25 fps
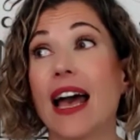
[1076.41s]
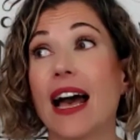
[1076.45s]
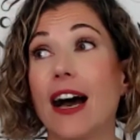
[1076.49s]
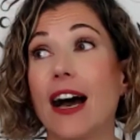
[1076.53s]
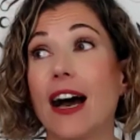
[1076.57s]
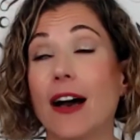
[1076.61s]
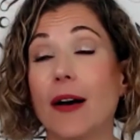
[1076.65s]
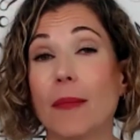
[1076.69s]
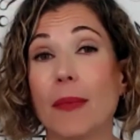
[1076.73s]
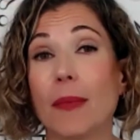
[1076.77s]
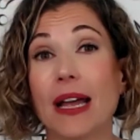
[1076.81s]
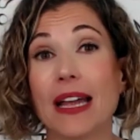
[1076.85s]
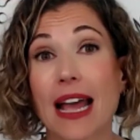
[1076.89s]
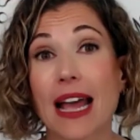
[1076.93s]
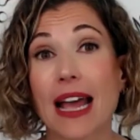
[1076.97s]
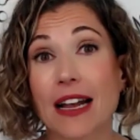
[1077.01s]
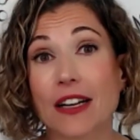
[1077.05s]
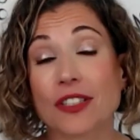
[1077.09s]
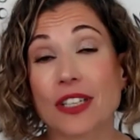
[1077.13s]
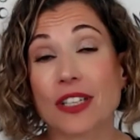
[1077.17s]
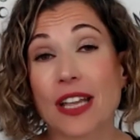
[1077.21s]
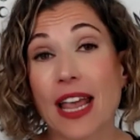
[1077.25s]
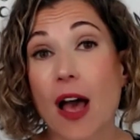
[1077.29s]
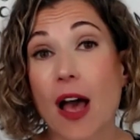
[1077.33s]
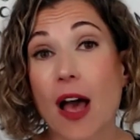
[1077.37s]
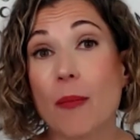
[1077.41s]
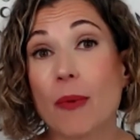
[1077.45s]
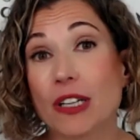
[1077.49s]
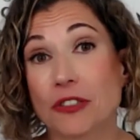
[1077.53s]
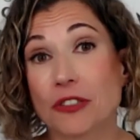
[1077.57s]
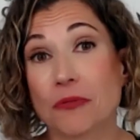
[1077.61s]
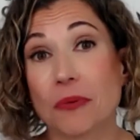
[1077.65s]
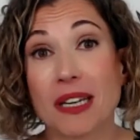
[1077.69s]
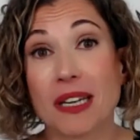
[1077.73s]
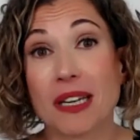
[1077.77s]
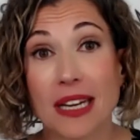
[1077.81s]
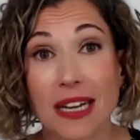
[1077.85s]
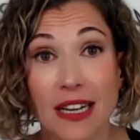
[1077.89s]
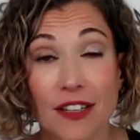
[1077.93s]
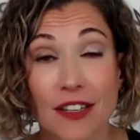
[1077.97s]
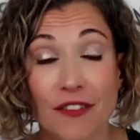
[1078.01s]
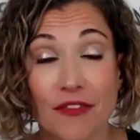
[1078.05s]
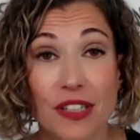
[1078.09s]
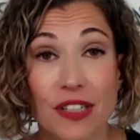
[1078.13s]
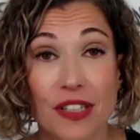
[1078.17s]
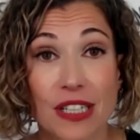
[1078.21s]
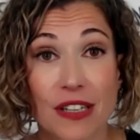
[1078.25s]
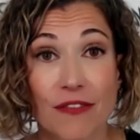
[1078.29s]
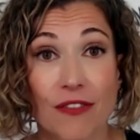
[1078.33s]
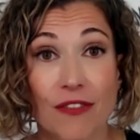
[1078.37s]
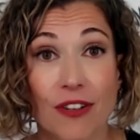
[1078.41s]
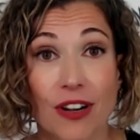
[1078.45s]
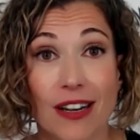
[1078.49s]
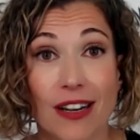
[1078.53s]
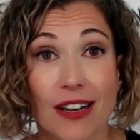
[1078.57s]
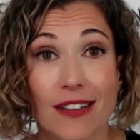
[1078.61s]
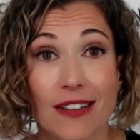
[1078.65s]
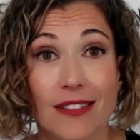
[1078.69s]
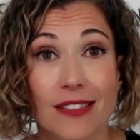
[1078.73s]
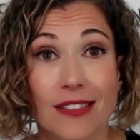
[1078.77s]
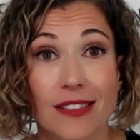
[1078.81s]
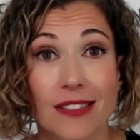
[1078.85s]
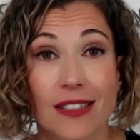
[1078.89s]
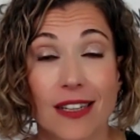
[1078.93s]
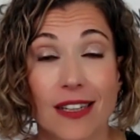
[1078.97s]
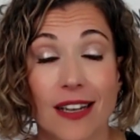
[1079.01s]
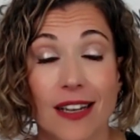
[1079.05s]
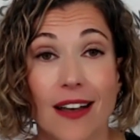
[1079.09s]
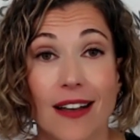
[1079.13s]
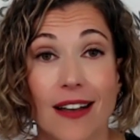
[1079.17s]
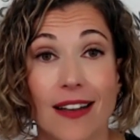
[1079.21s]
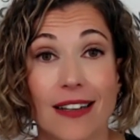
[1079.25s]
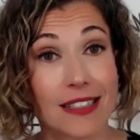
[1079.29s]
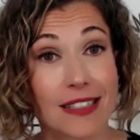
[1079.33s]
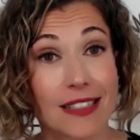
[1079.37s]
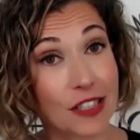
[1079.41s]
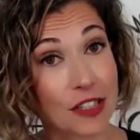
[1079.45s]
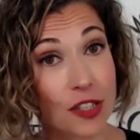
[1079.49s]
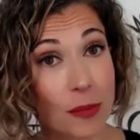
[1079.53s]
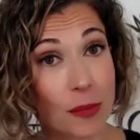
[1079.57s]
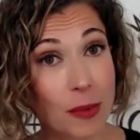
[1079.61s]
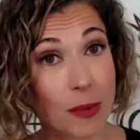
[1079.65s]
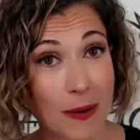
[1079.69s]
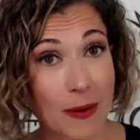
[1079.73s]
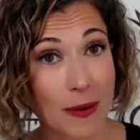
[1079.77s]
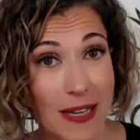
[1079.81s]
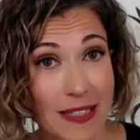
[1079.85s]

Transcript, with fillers: um, and actually how much we need of the different uh, essential amino